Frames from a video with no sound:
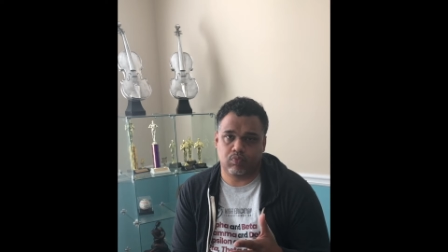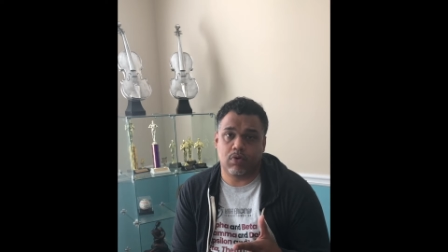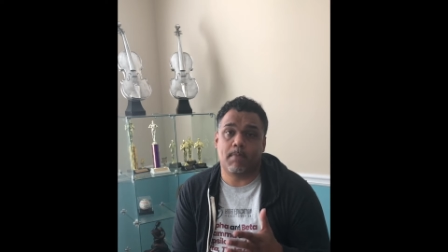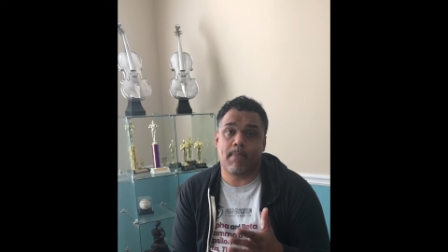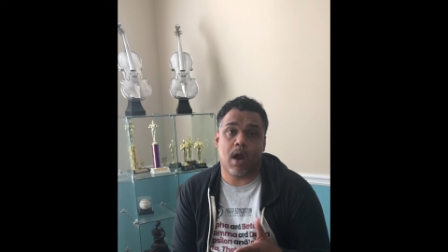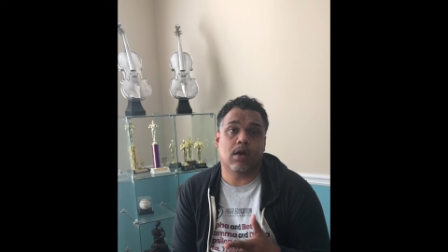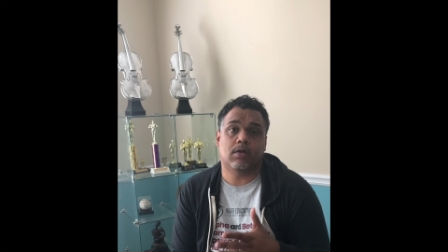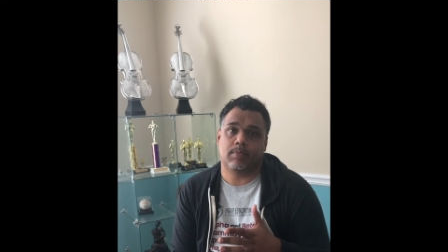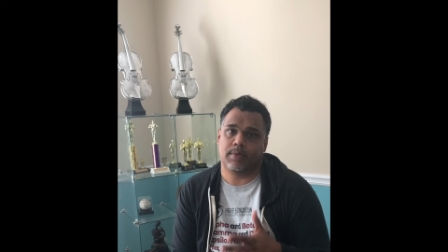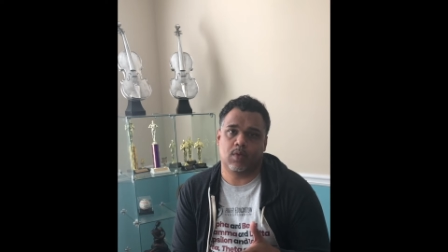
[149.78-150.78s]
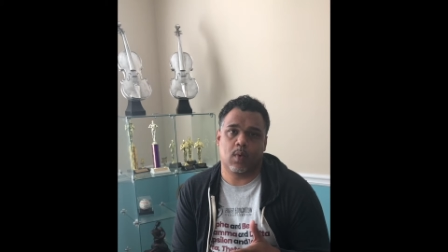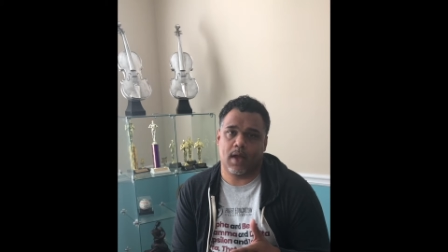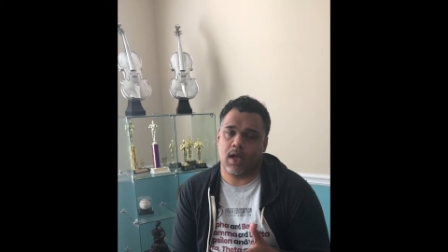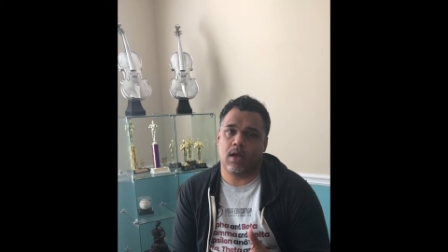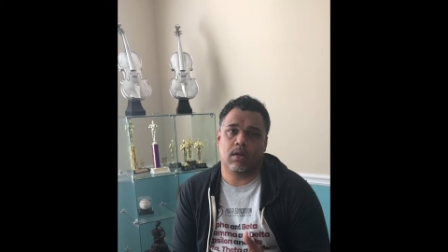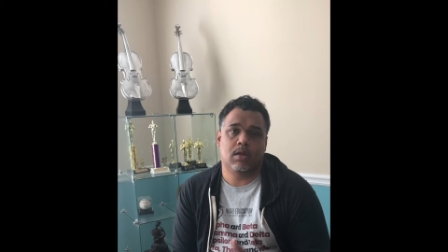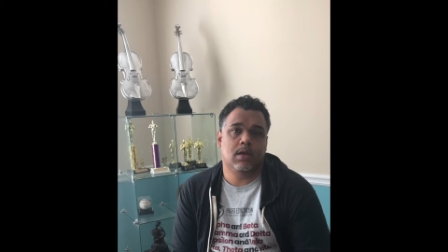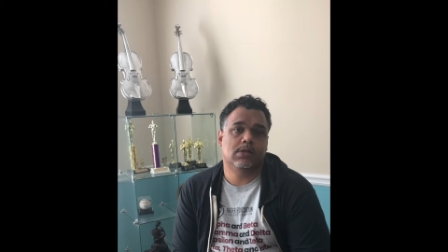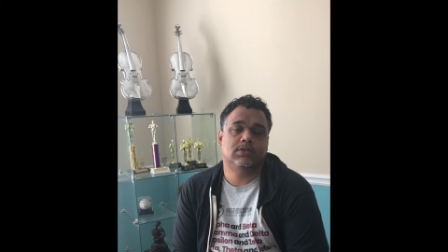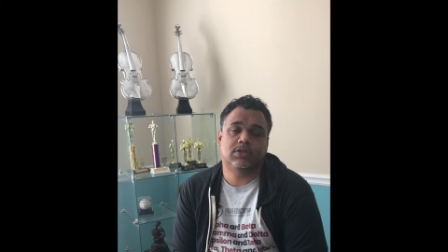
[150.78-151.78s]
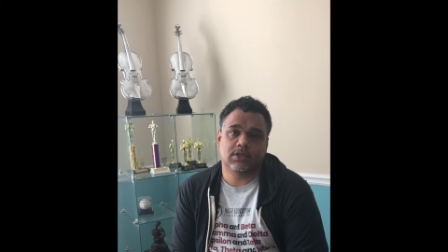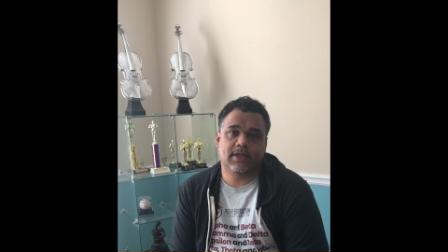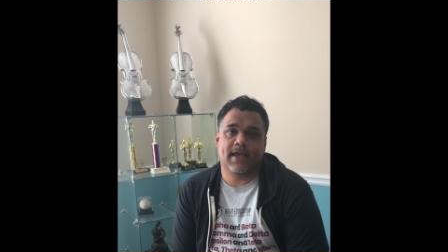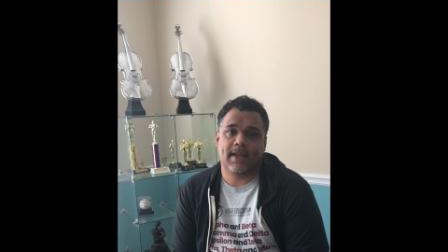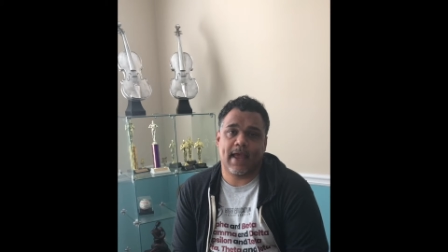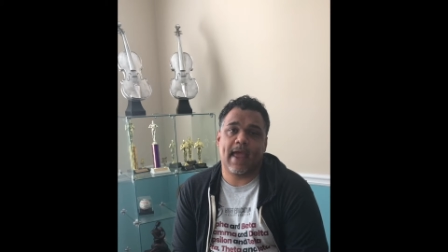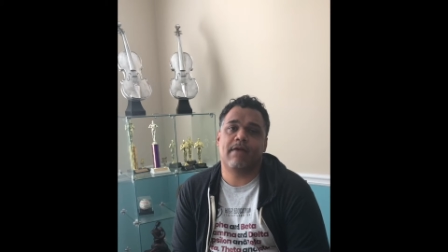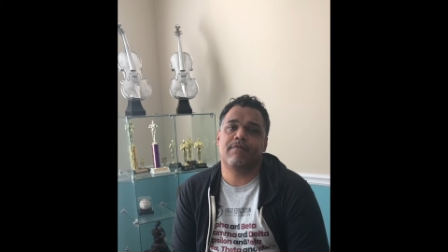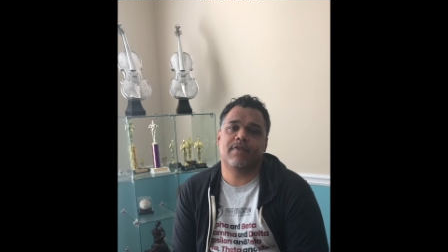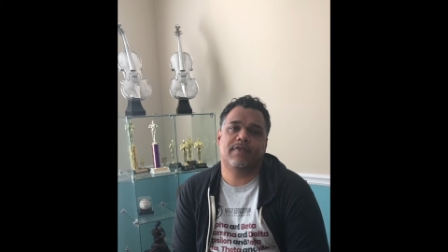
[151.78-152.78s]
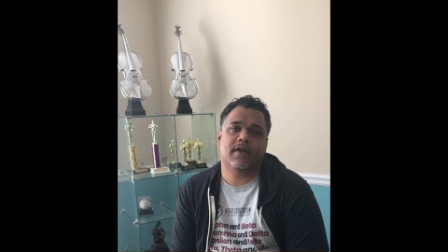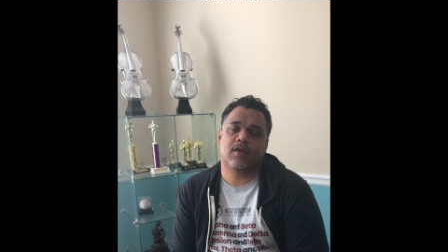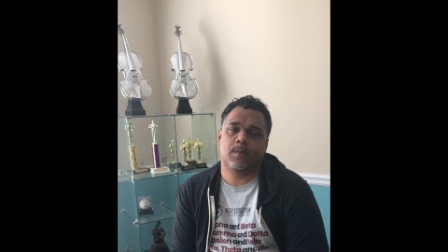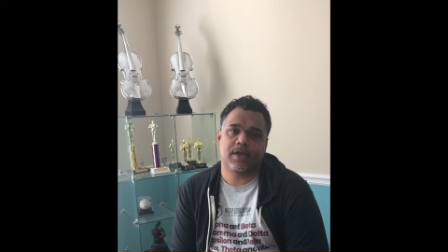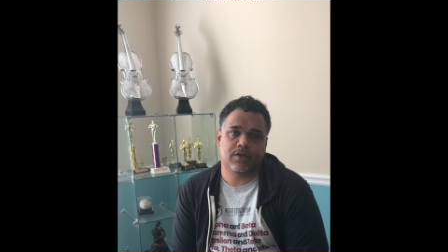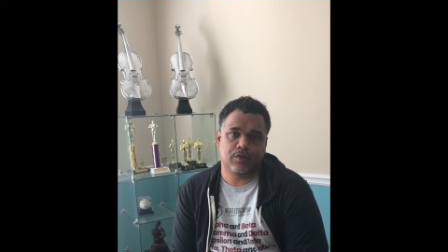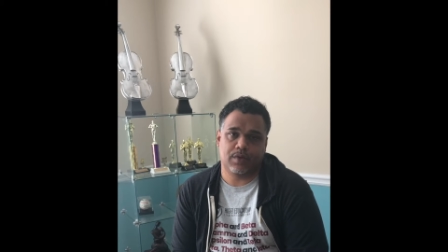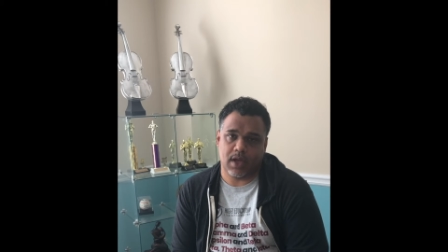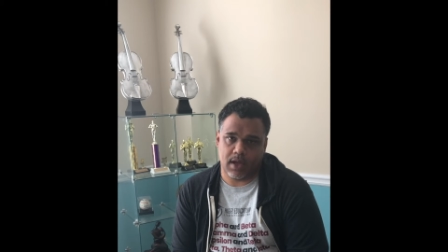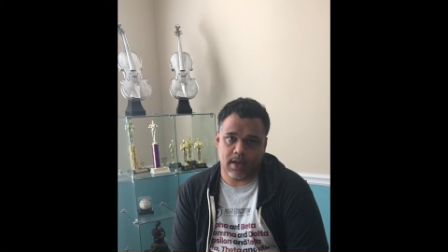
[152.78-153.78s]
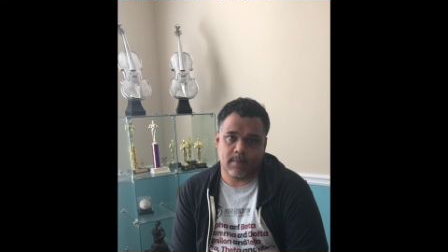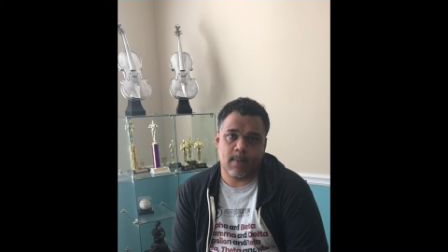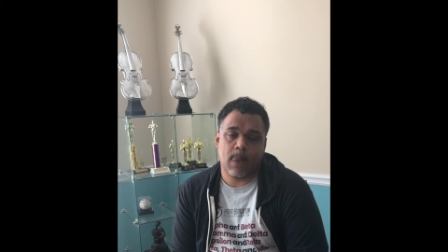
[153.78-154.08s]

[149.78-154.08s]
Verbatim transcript: remarkably well to get everything that we do done.